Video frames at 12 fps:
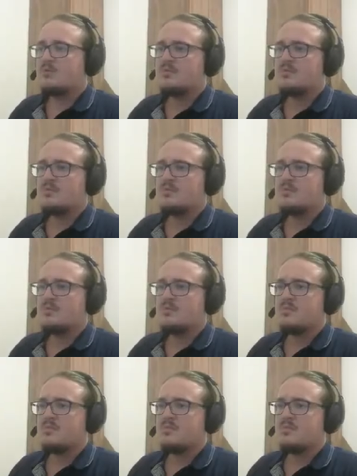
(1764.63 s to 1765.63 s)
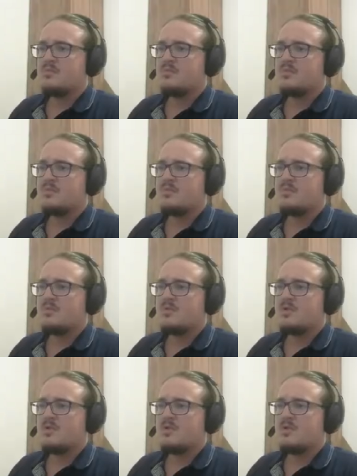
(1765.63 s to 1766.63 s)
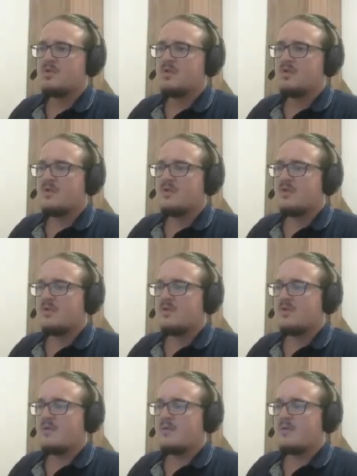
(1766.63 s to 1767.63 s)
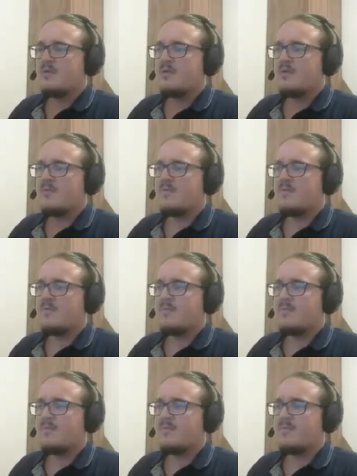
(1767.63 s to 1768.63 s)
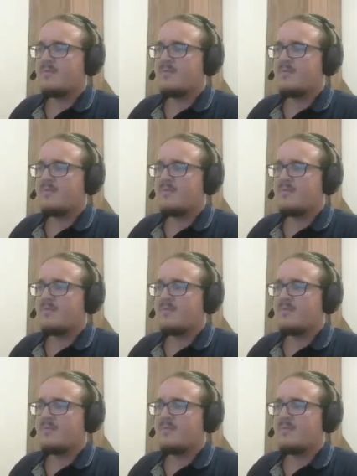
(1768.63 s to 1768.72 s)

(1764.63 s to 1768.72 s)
No one is speaking in this clip.